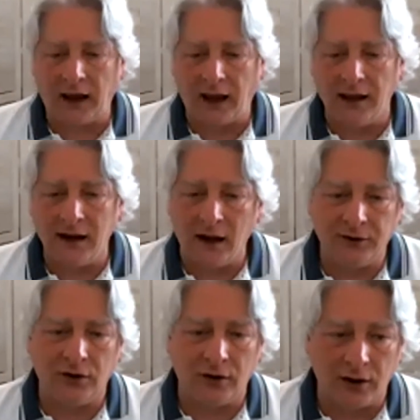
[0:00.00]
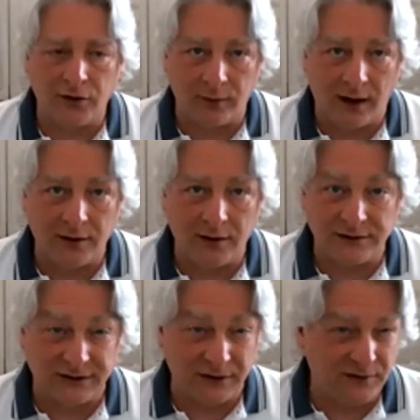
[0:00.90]
other writers
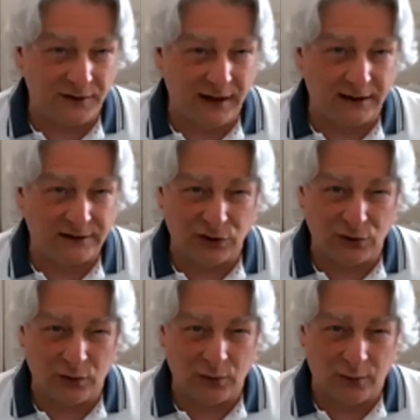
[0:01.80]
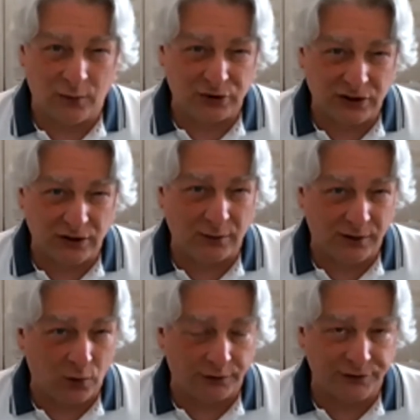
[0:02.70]
have done that too, particularly with
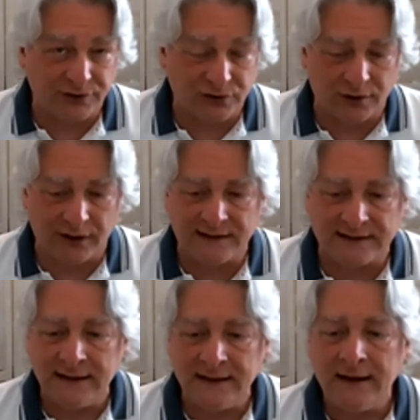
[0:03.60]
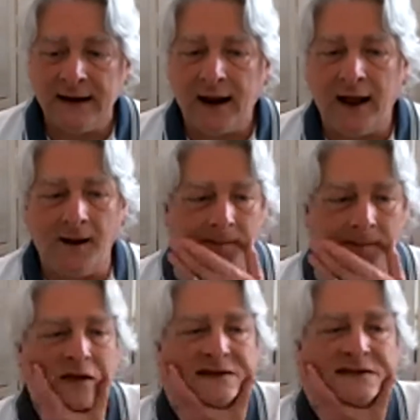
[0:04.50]
older stories. And
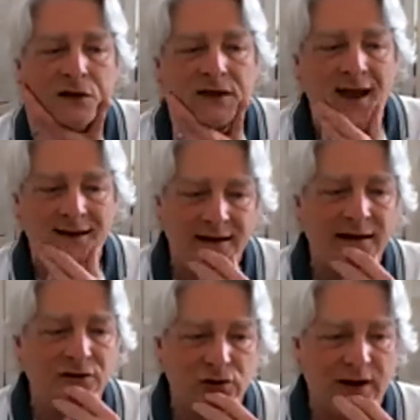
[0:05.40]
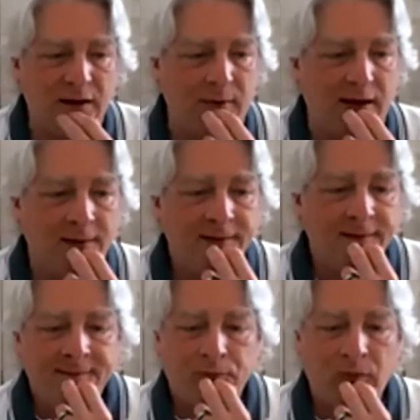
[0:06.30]
so the idea intrigued me.
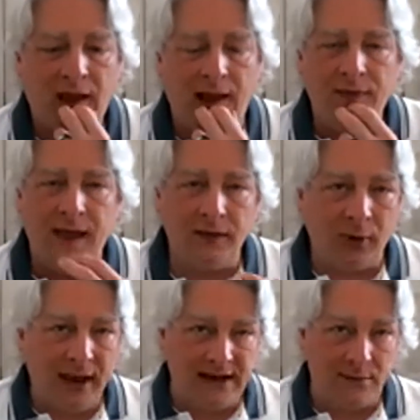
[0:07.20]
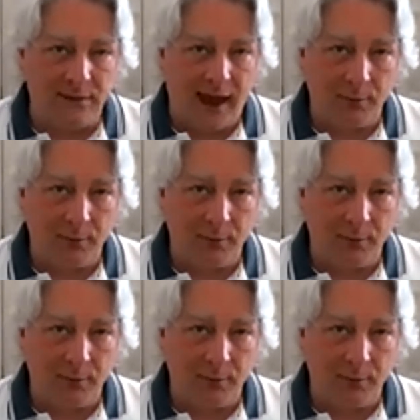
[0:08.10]
And then the pandemic happened.